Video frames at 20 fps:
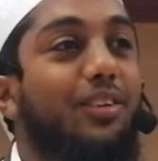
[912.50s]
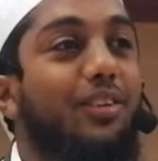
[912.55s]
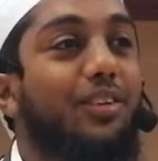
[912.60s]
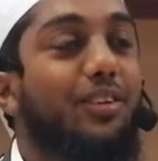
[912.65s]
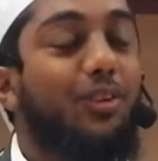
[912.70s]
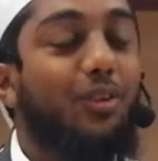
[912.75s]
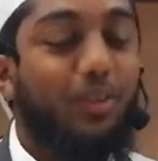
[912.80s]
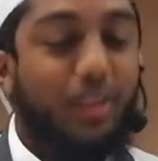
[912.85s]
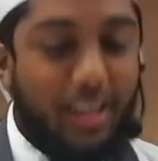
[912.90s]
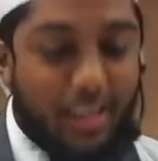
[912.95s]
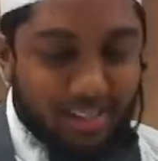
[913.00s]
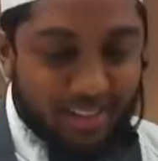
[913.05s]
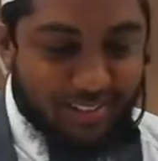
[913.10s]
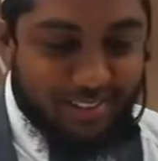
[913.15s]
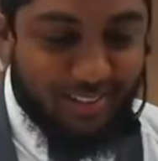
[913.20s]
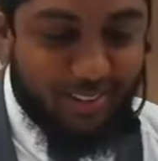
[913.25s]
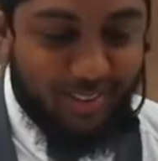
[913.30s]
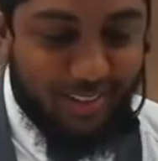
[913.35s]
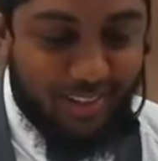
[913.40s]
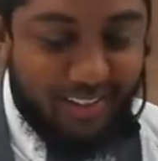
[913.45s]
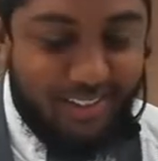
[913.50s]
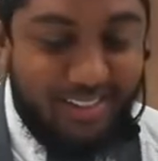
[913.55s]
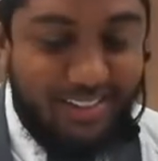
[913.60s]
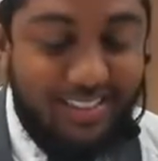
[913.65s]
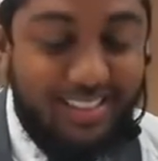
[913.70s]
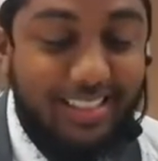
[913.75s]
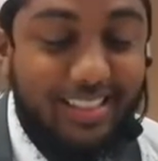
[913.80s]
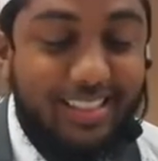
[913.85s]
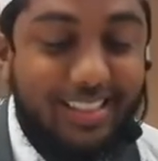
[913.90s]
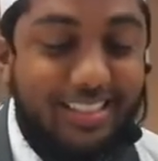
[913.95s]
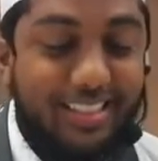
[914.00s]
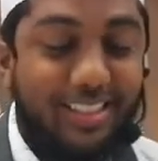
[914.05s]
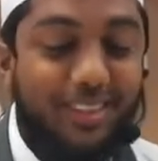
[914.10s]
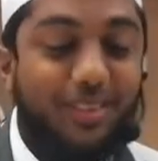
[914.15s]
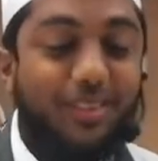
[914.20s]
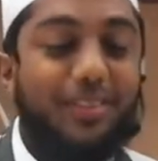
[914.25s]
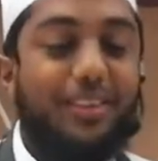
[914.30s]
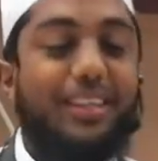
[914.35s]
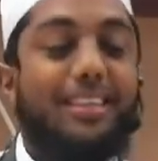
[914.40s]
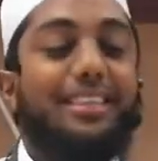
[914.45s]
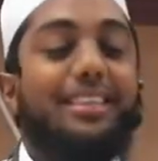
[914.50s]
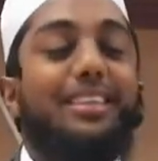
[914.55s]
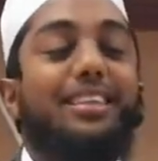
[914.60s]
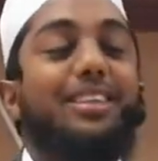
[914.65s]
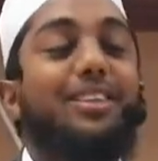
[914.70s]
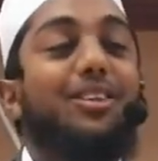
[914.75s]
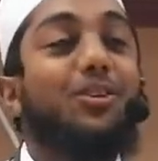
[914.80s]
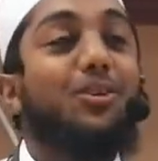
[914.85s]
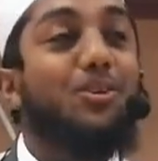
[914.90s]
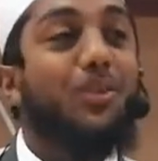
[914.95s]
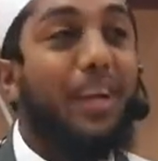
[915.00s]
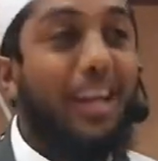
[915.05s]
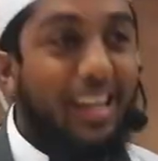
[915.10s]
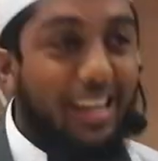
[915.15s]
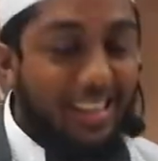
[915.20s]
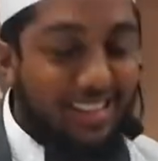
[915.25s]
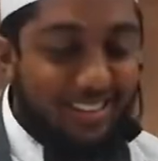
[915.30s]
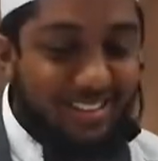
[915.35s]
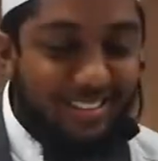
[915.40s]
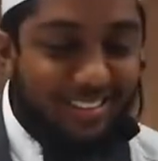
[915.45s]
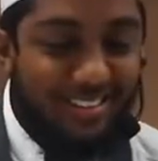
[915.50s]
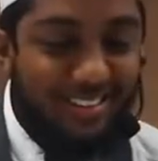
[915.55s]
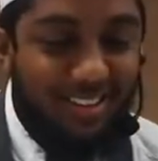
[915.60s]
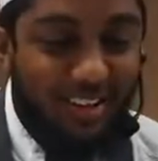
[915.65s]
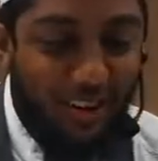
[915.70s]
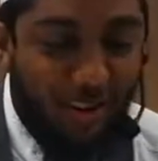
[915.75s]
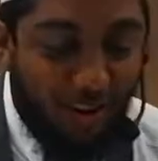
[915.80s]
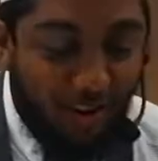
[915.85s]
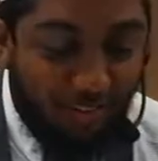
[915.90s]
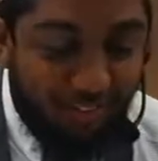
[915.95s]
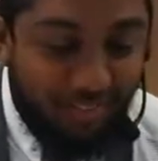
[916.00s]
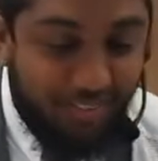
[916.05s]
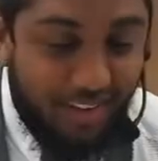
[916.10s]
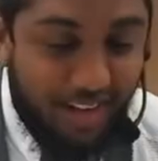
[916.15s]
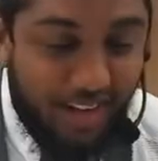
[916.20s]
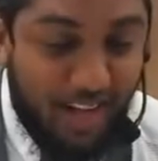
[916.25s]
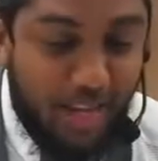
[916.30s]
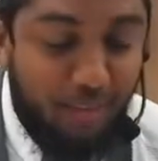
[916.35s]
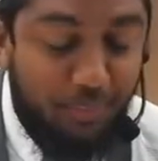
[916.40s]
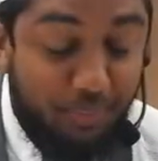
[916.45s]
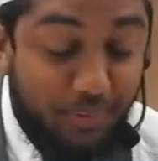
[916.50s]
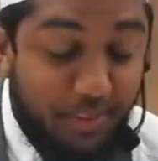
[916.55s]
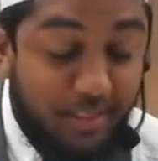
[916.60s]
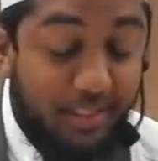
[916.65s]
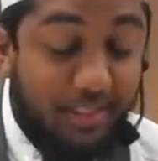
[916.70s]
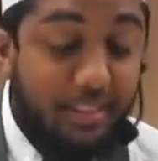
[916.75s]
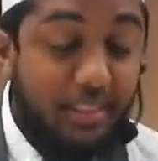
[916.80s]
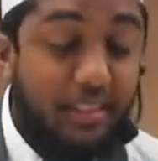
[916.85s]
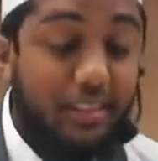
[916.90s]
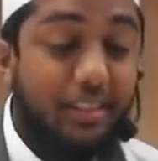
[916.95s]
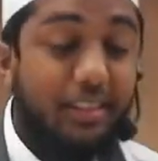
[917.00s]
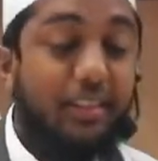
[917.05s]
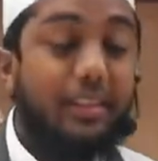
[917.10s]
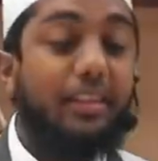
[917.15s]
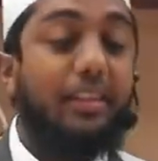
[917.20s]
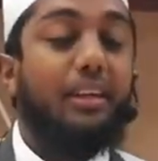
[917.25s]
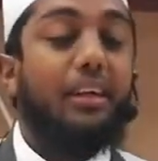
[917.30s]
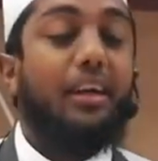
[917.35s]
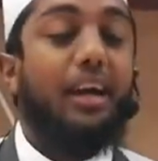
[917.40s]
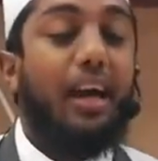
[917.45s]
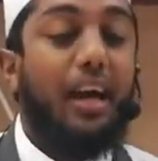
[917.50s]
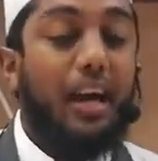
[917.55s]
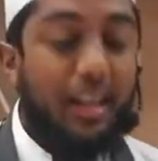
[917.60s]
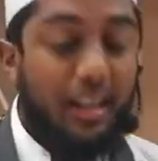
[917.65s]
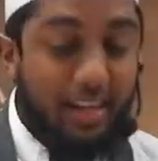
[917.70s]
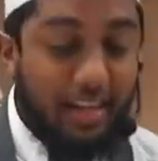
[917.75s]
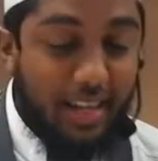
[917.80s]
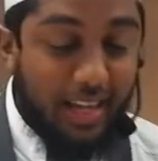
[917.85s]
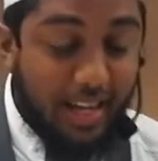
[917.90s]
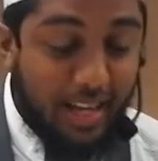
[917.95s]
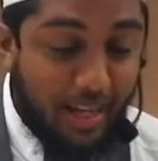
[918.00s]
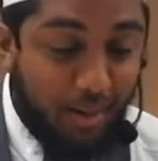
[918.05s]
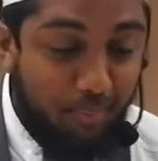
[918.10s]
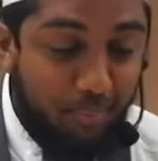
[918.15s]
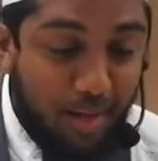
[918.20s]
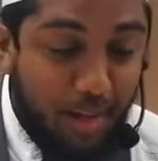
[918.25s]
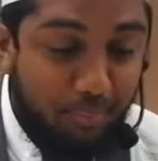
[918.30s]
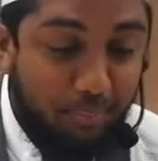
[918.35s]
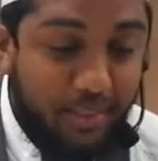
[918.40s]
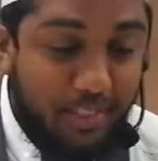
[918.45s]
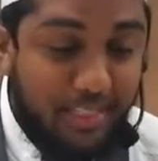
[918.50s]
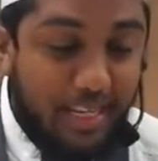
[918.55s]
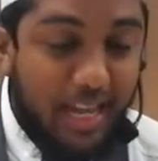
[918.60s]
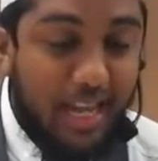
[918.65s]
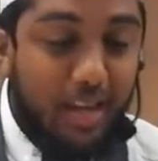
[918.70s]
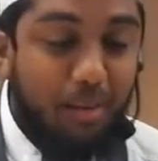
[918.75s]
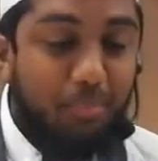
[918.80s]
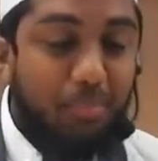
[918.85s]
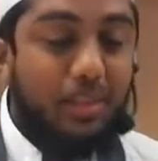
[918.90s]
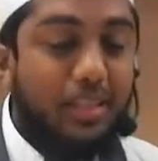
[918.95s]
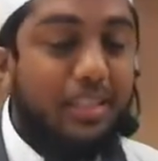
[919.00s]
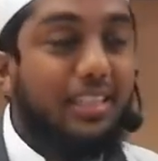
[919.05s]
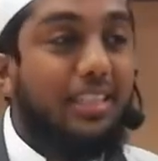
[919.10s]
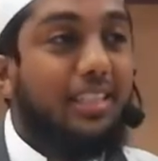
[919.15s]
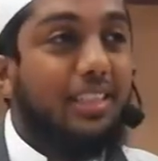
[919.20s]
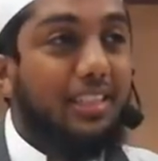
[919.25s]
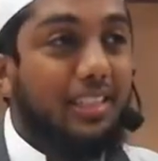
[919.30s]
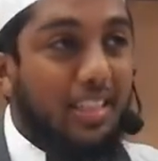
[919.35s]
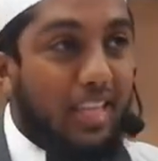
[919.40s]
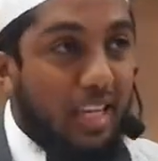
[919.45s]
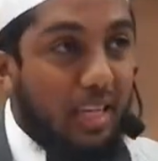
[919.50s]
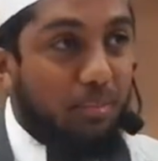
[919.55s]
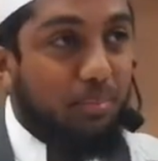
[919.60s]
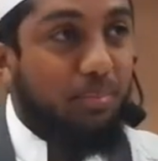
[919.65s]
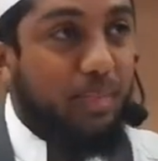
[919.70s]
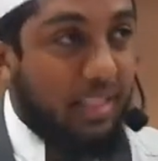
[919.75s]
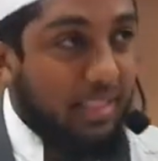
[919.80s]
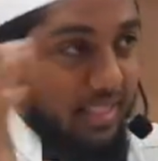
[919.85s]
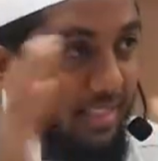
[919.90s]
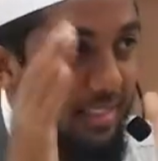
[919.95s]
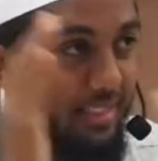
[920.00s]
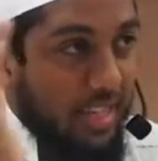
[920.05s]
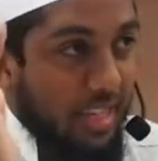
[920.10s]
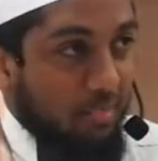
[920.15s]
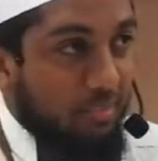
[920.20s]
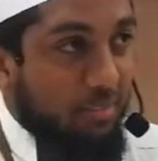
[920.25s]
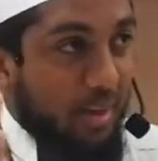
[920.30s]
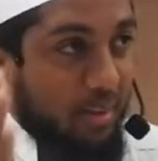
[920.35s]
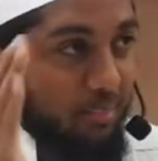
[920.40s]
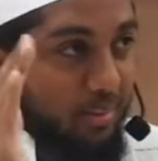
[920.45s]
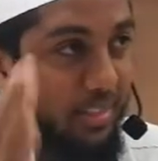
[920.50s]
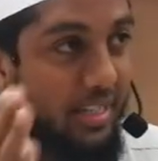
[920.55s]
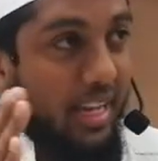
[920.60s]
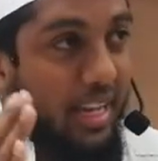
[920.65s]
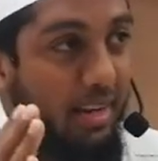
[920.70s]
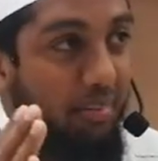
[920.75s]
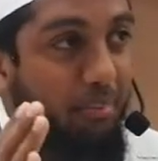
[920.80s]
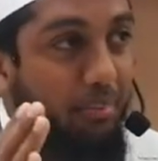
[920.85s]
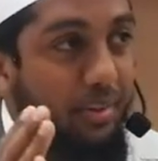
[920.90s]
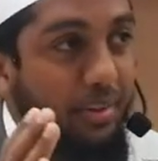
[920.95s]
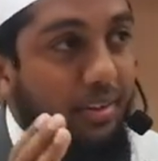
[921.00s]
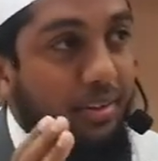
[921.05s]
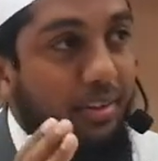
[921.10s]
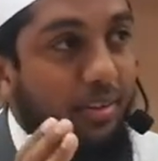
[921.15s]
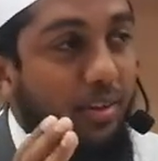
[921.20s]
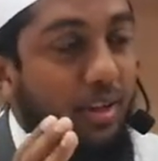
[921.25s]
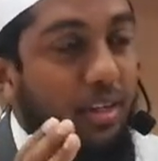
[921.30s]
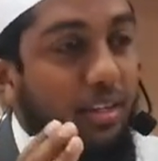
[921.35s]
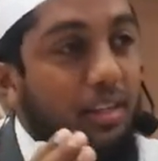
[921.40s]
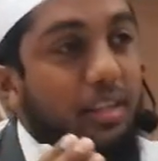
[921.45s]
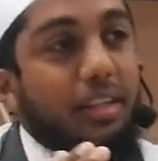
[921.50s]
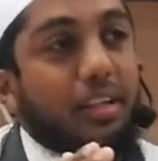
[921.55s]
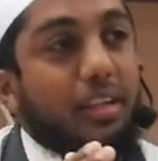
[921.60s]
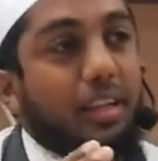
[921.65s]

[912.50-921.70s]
Two hands, okay? So it's the two hands of Abi Lahab. Abi Lahab is his name. That's his name, Abi Lahab. Okay?